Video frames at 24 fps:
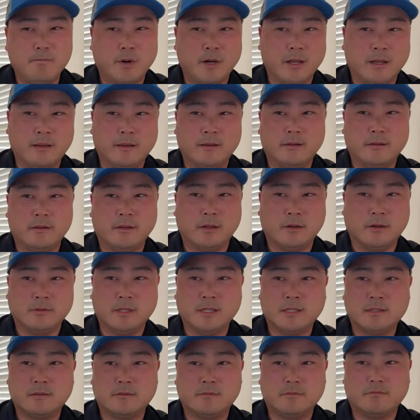But,
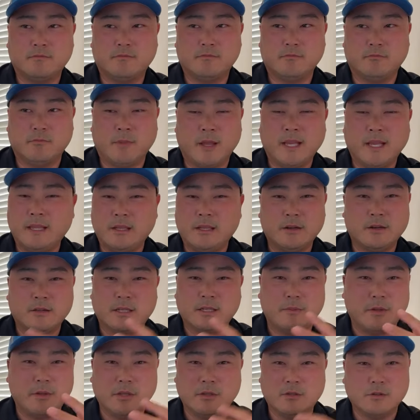just many years
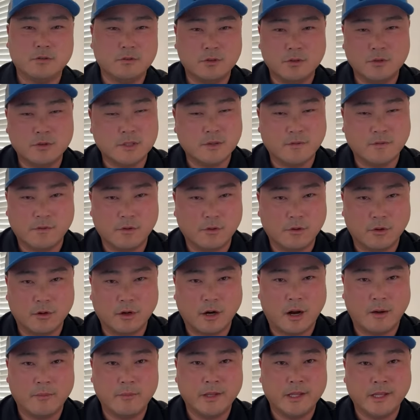I've been using
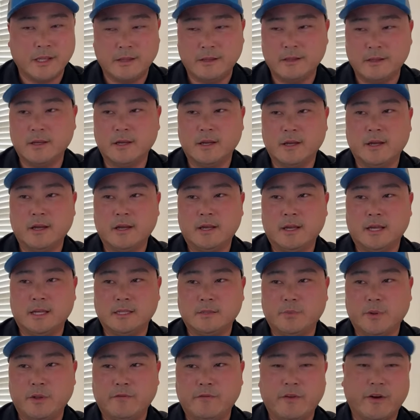fluorocarbon, and it's
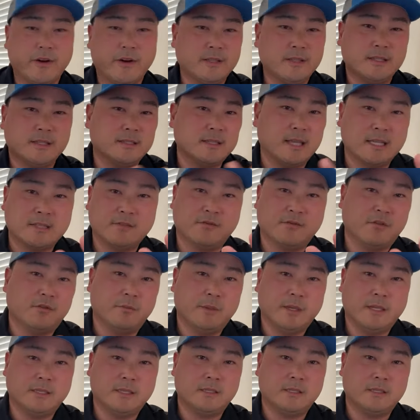been very successful to me.